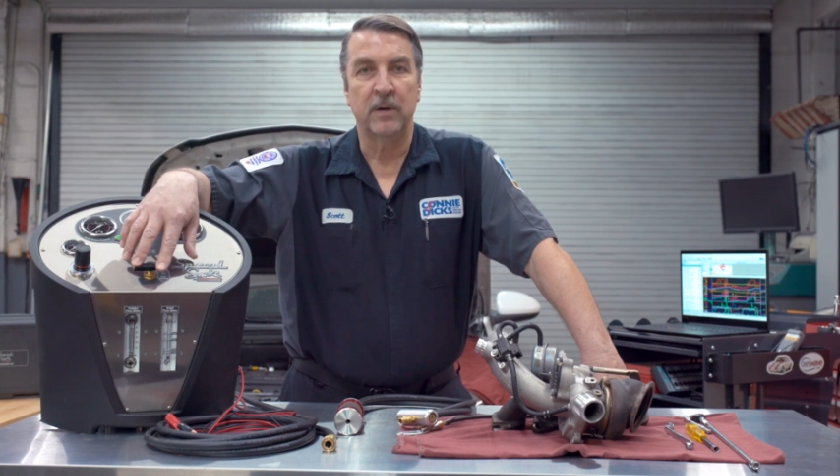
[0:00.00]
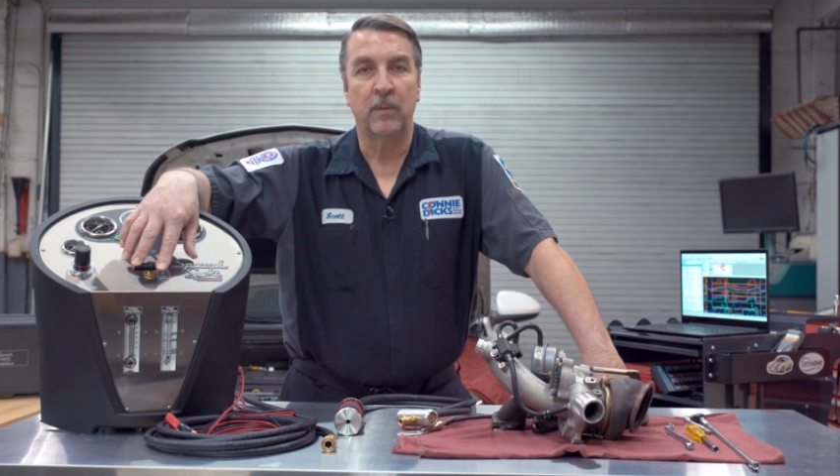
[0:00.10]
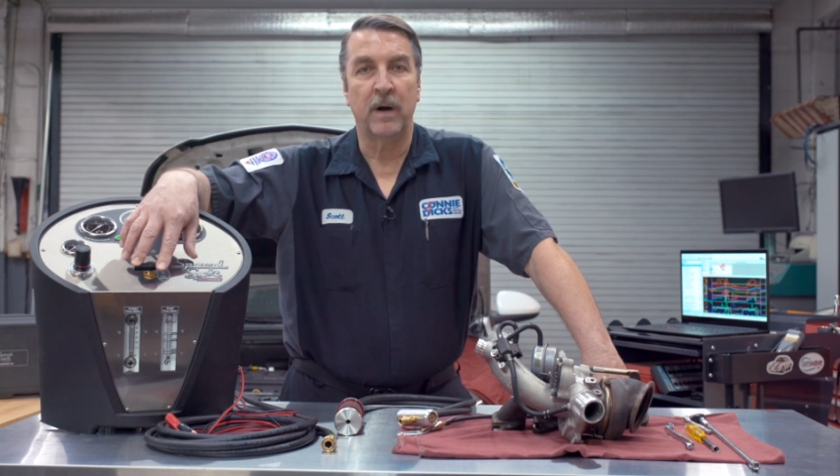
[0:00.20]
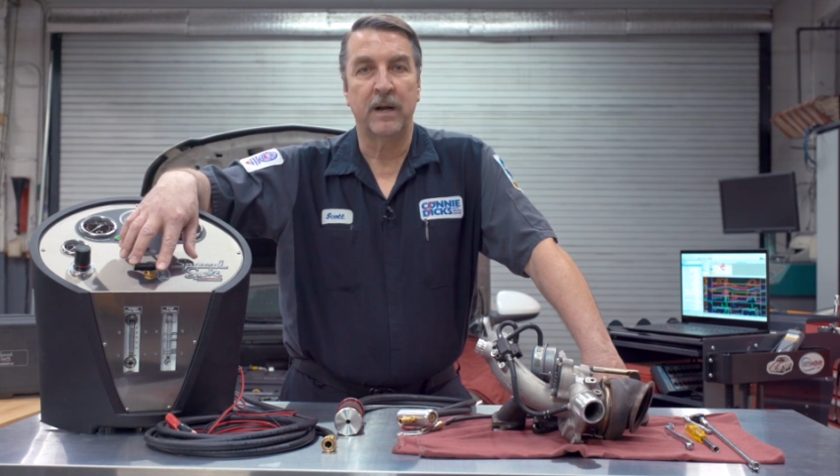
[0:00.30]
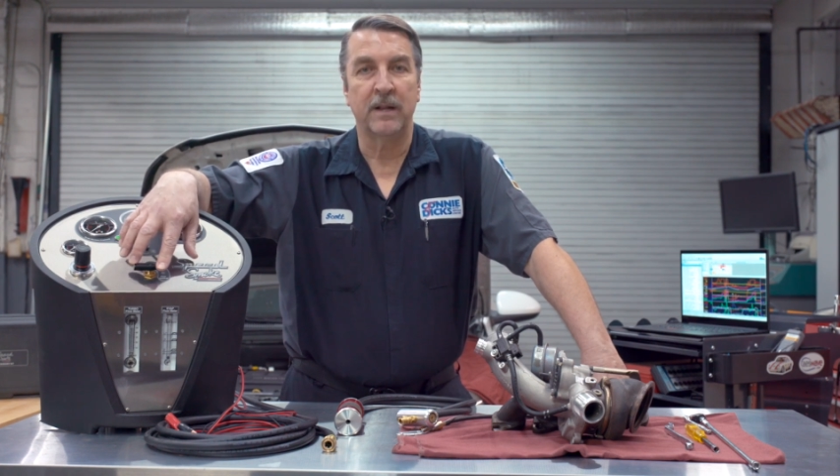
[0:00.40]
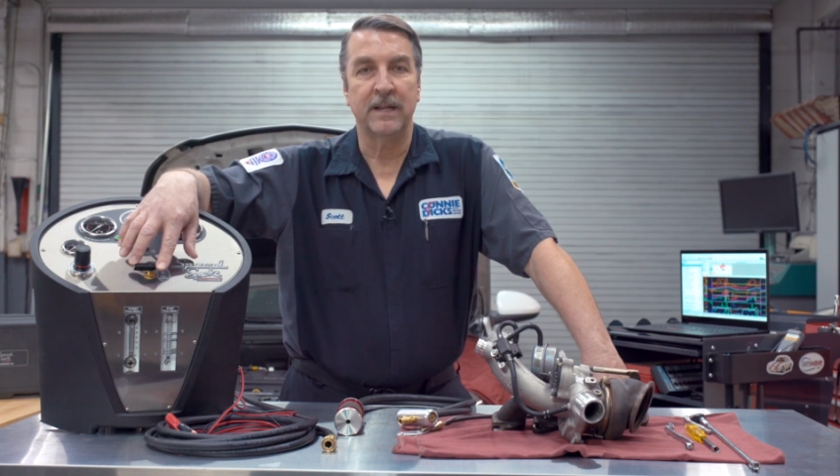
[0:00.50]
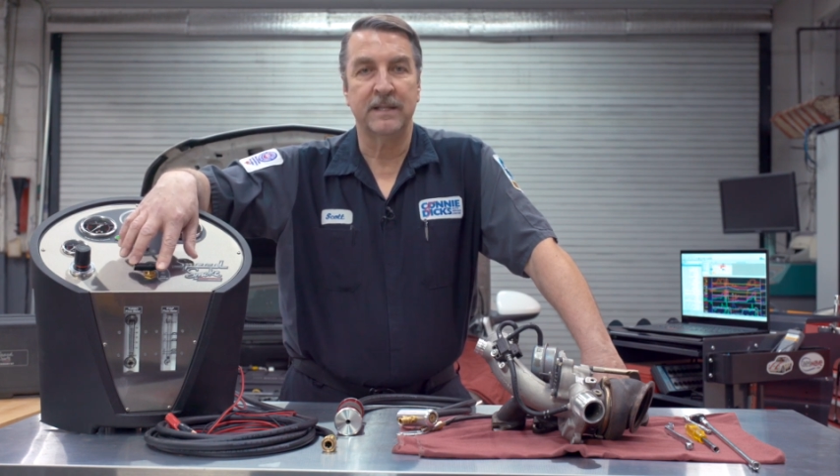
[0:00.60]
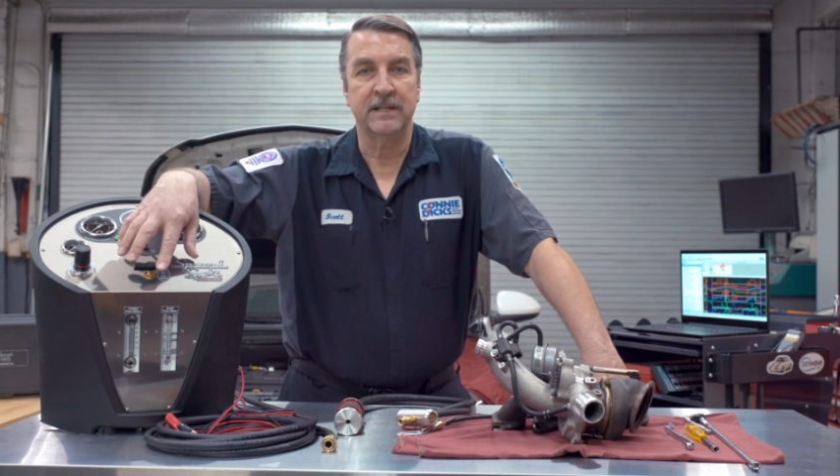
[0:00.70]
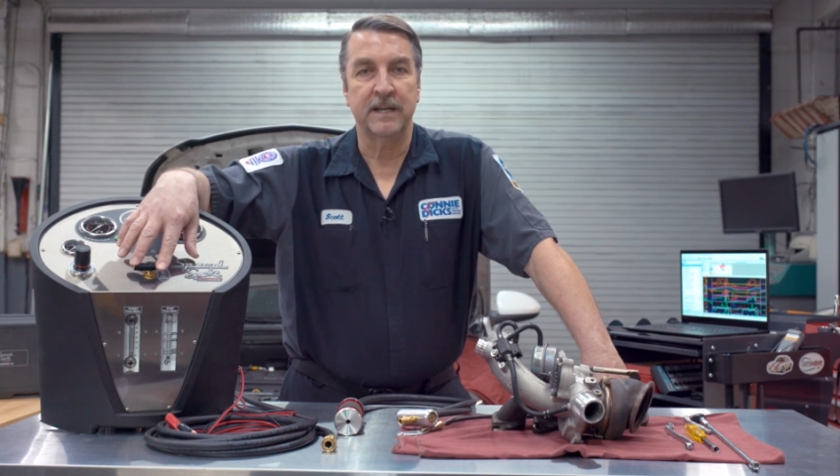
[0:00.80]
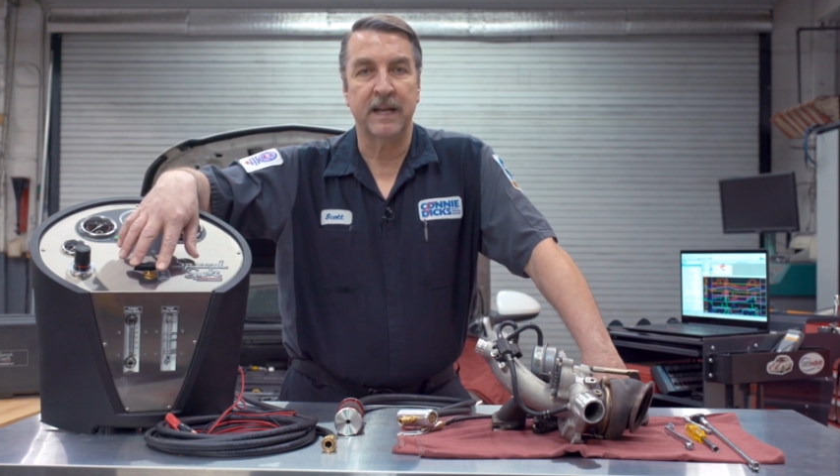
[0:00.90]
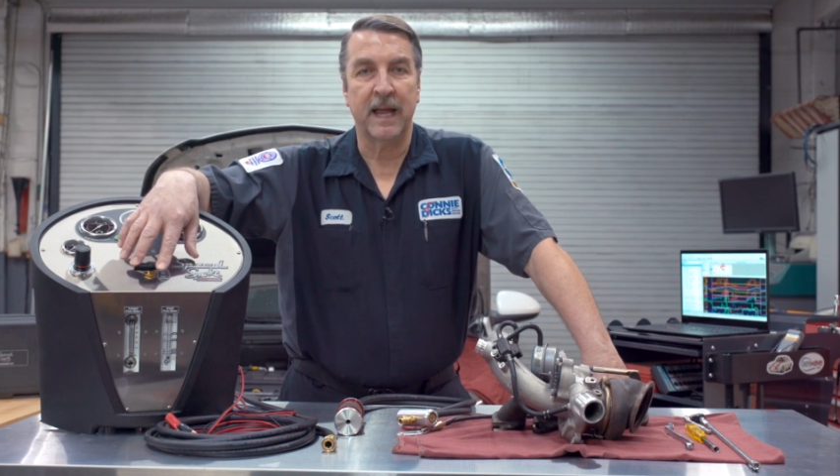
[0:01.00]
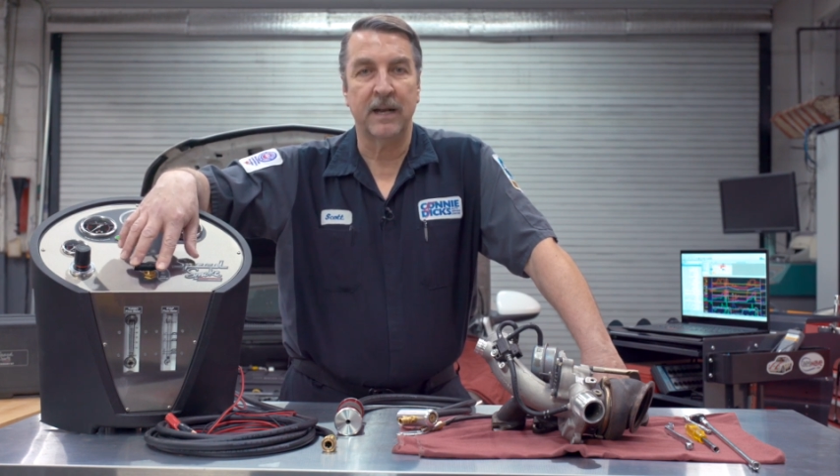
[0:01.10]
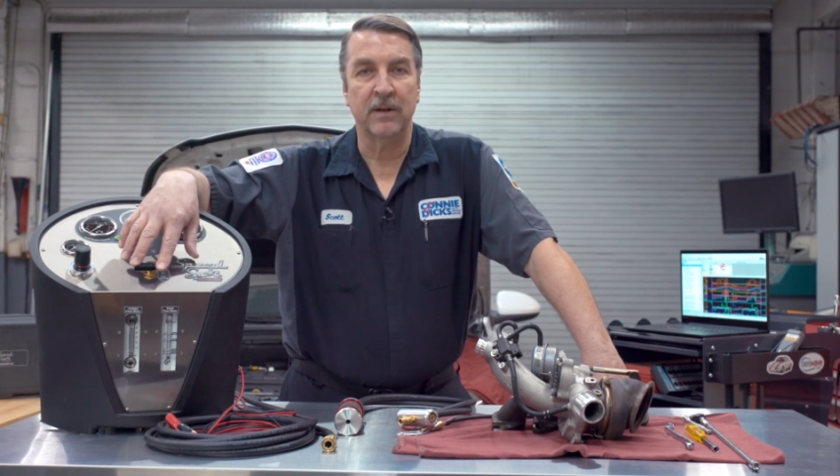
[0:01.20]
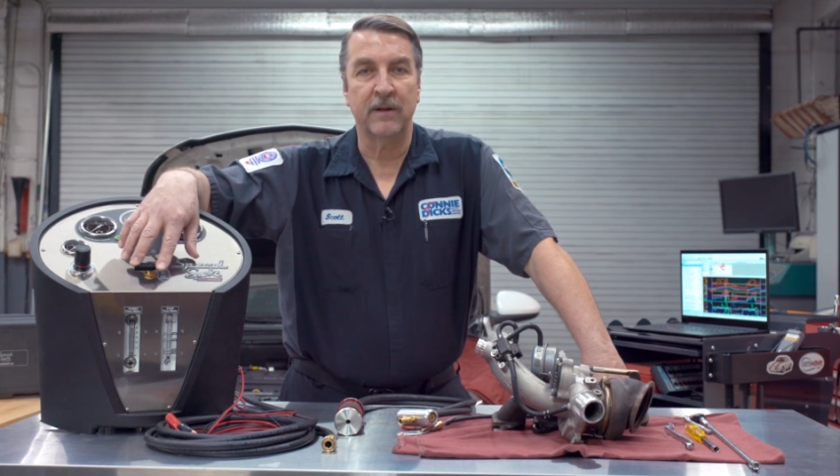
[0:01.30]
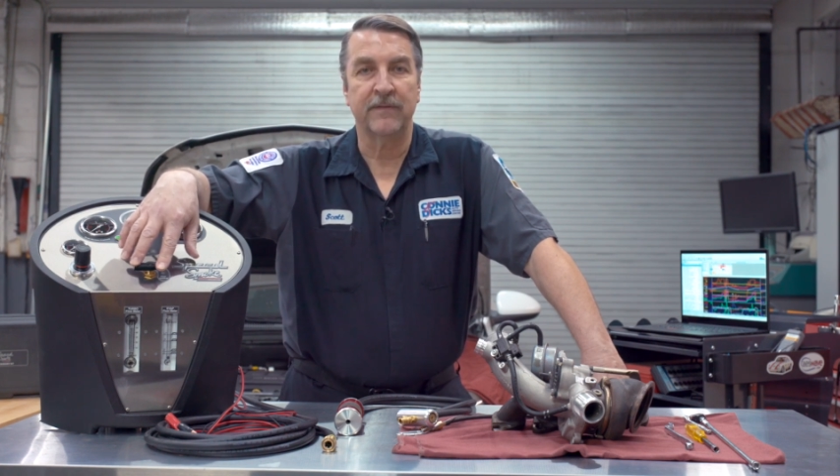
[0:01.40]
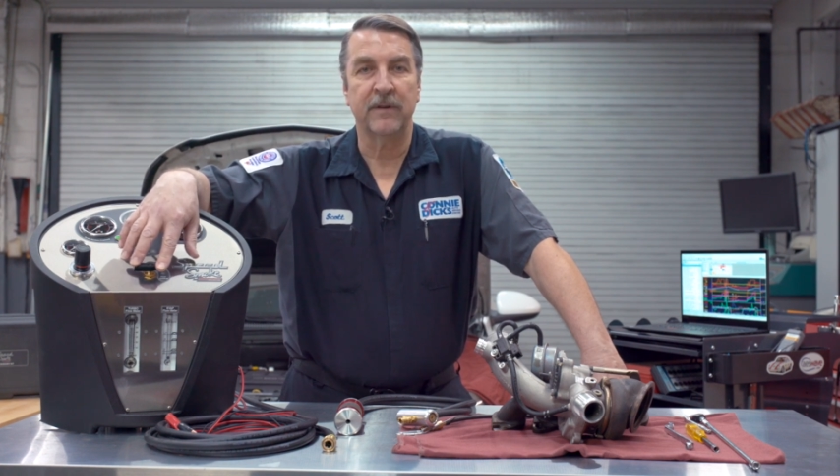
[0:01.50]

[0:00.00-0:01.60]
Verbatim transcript: you'll want to listen and look